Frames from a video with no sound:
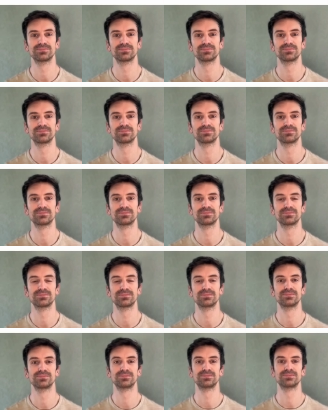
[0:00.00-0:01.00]

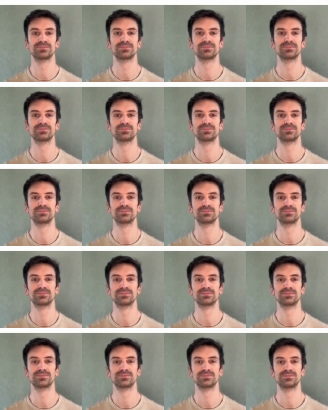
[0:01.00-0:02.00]

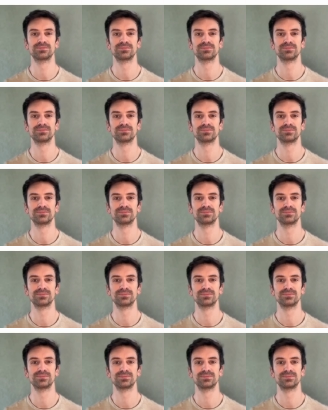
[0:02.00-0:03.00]

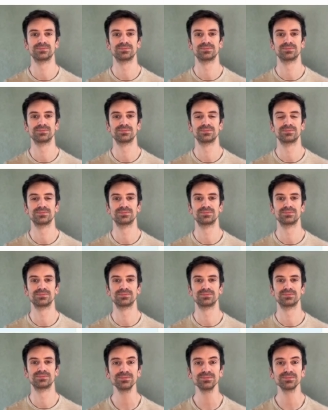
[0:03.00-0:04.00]

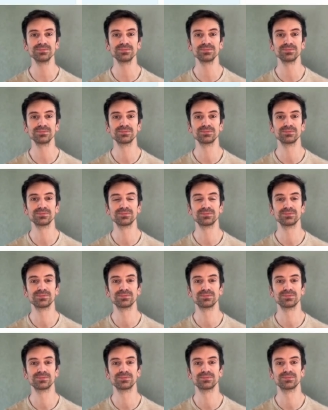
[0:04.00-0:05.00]

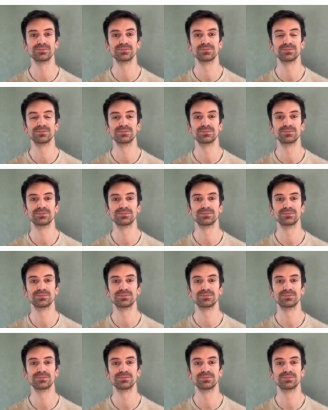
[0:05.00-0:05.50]
No one is speaking in this clip.